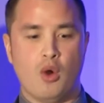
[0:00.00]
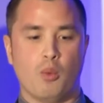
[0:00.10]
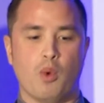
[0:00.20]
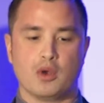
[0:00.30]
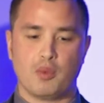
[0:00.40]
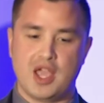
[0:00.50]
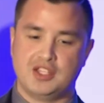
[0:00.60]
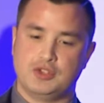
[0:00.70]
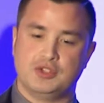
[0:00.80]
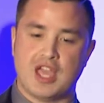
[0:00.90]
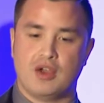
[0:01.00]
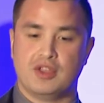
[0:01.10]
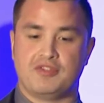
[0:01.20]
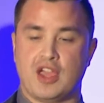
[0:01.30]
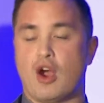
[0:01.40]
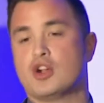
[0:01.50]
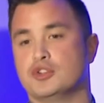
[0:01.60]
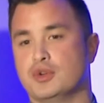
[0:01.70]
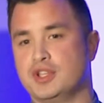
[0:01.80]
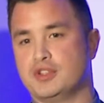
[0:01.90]
One way to tell if they are
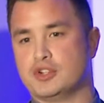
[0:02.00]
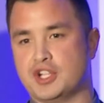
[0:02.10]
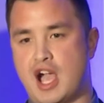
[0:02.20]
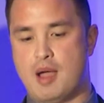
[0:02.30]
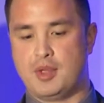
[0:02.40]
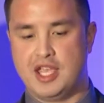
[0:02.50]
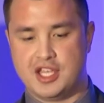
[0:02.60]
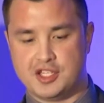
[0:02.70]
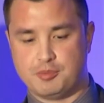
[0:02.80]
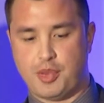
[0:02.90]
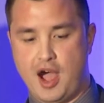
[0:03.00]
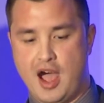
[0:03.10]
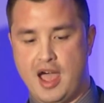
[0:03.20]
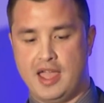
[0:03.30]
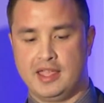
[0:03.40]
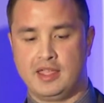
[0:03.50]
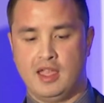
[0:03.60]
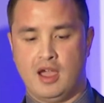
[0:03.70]
doing their job is by